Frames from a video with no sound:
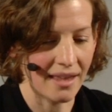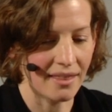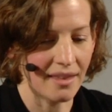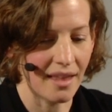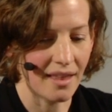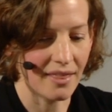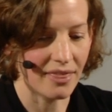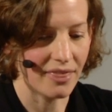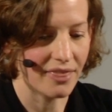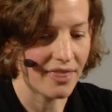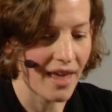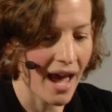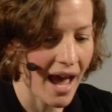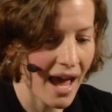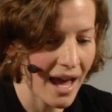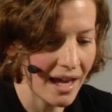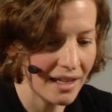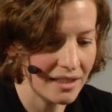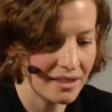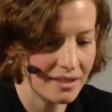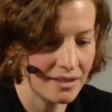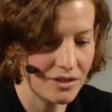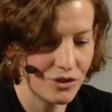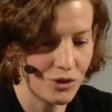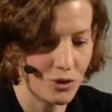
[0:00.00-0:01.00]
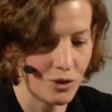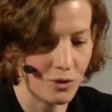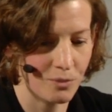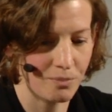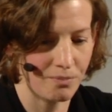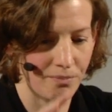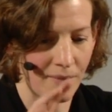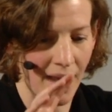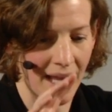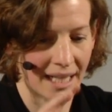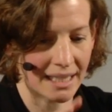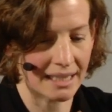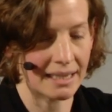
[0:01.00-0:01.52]
and then that sort of
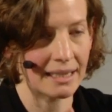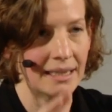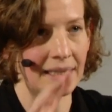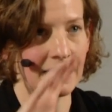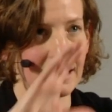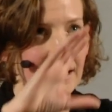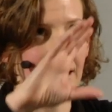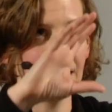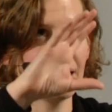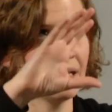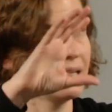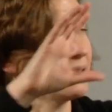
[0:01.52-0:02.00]
metal